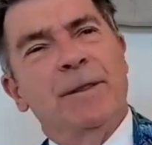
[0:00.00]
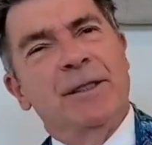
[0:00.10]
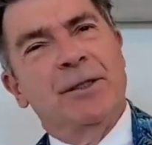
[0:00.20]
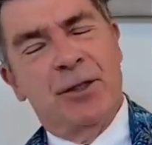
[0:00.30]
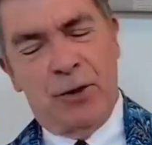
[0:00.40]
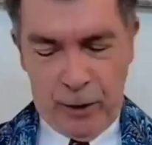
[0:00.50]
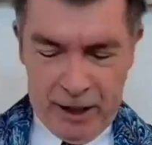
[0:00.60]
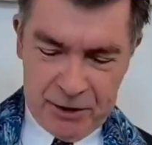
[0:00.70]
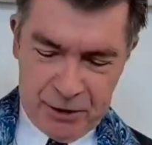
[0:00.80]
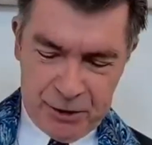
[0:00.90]
and
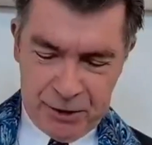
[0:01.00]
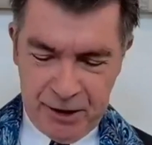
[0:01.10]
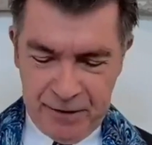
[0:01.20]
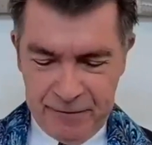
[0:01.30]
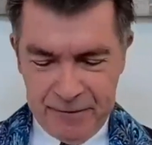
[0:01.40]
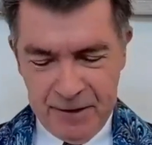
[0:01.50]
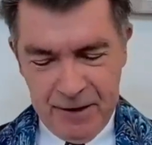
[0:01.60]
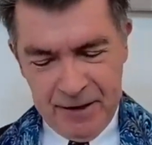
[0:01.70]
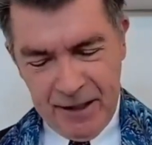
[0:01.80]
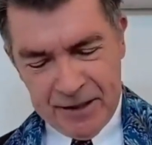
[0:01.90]
stretch
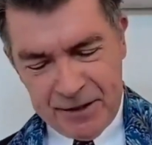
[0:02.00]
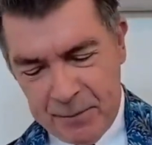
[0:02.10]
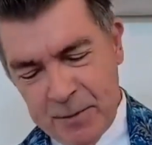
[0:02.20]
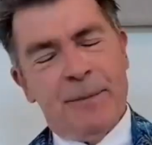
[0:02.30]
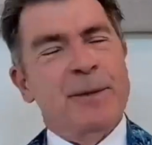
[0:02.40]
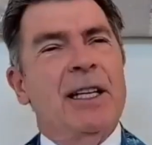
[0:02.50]
and sometimes